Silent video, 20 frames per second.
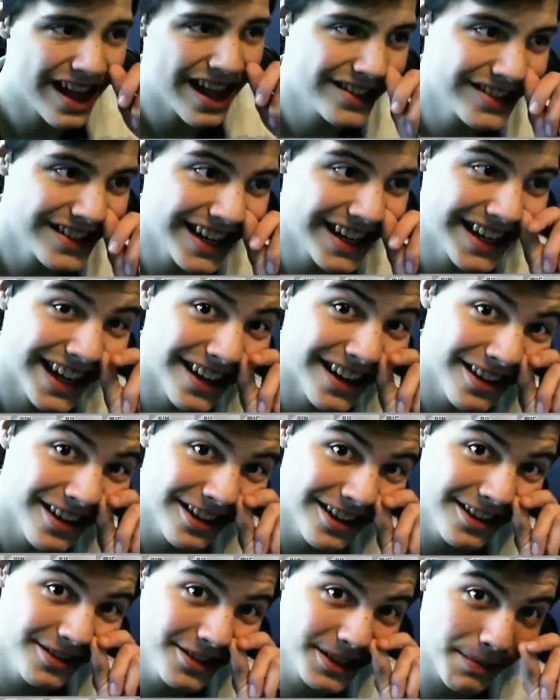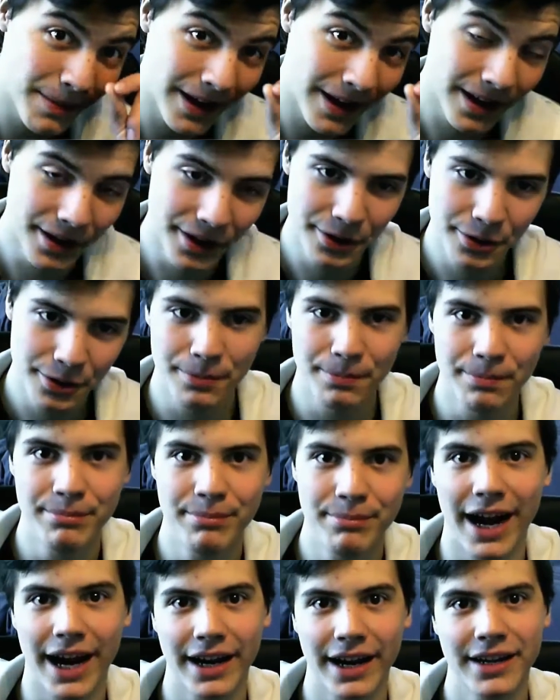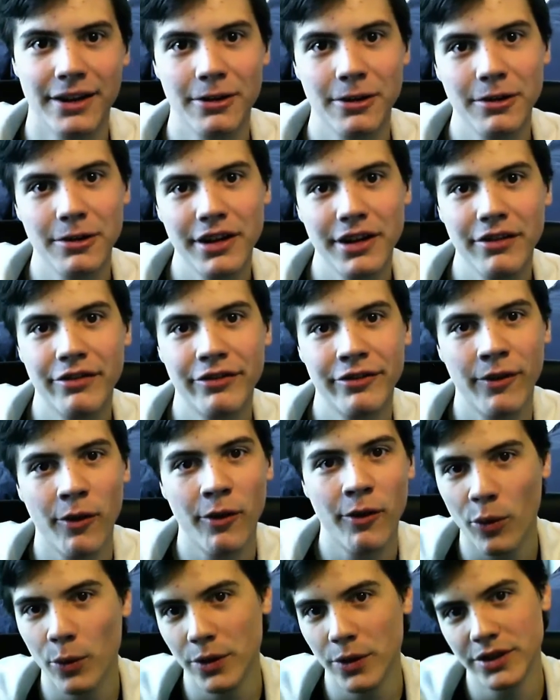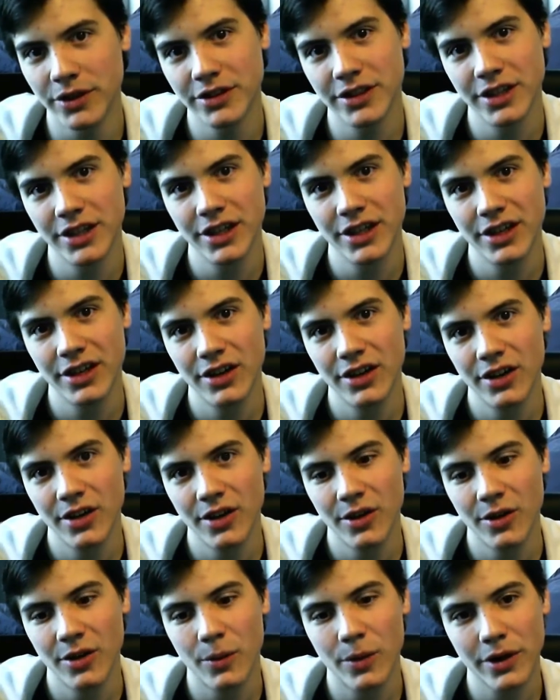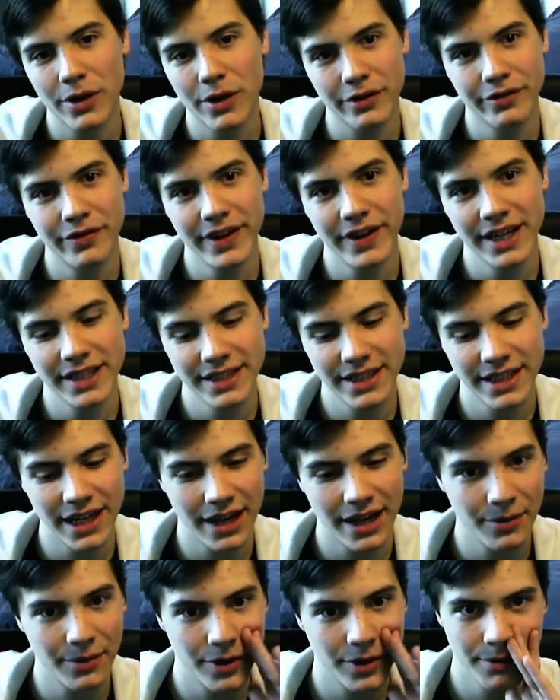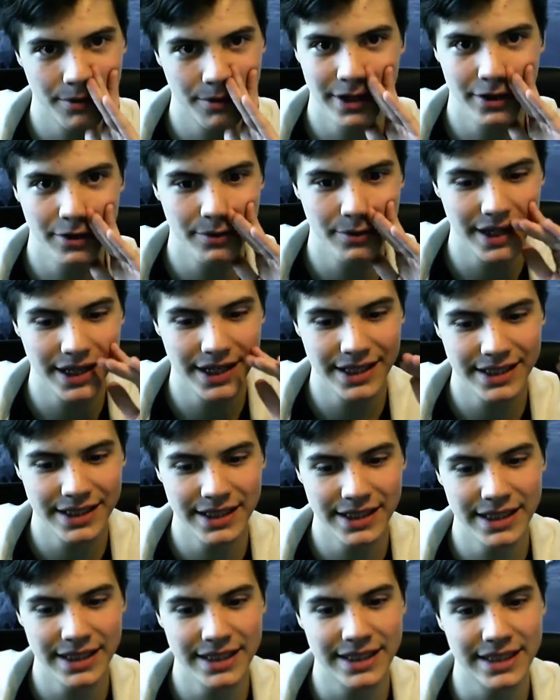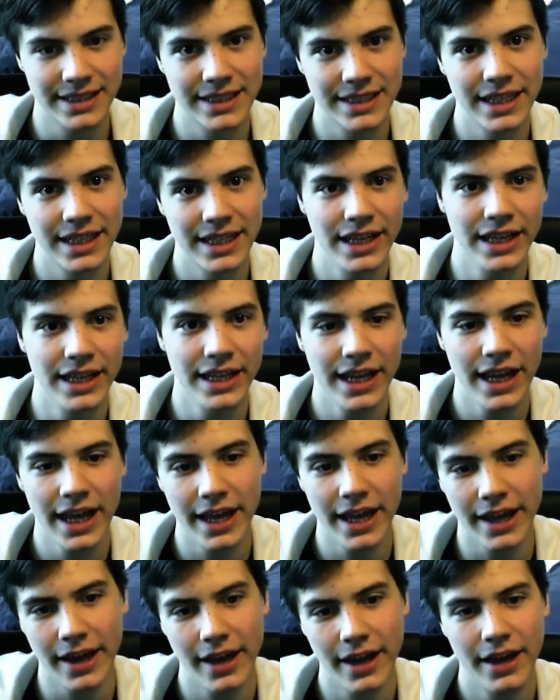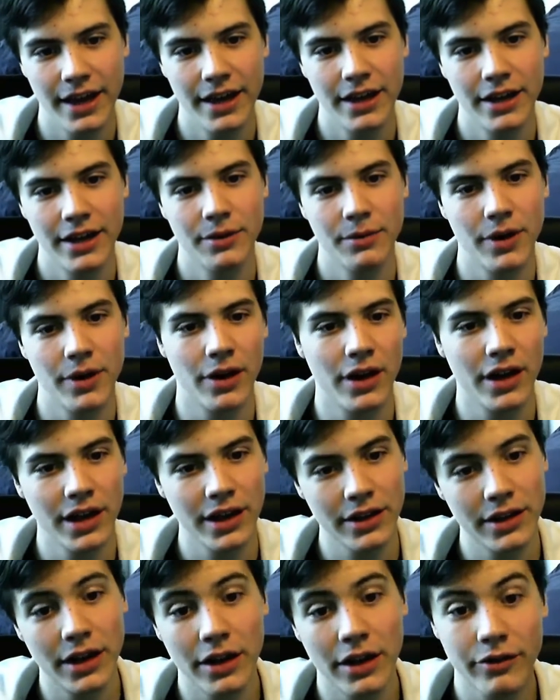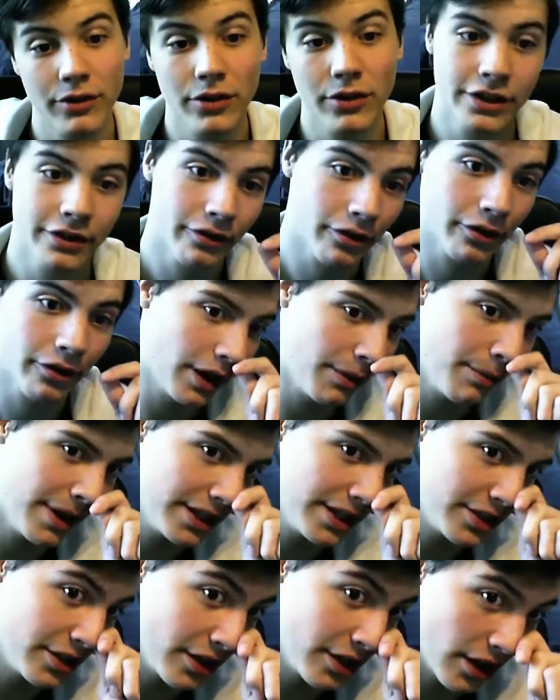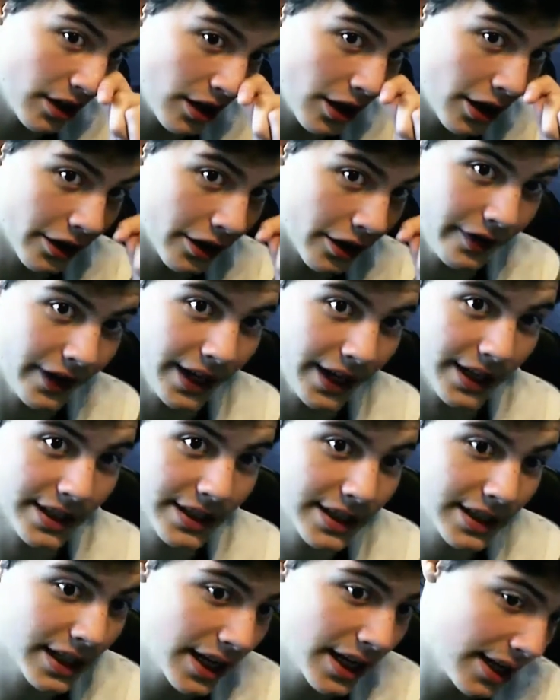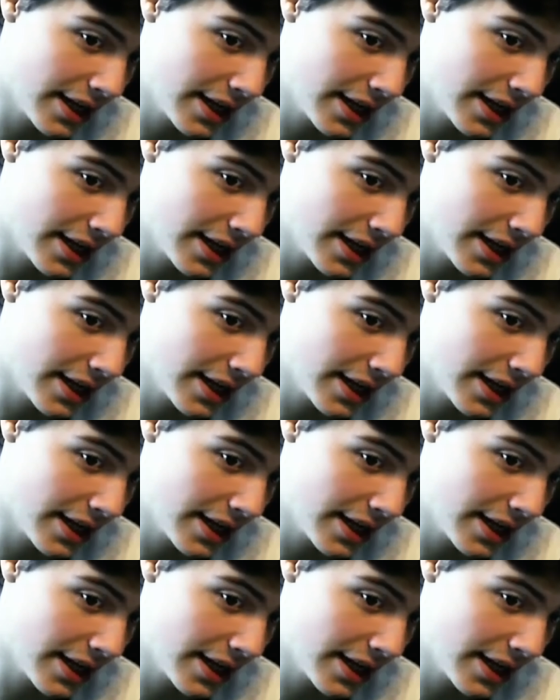So yeah, that concludes my look back. Now looking forward, what are things that I want to be doing this year? Well, of course I've already mentioned a lot of things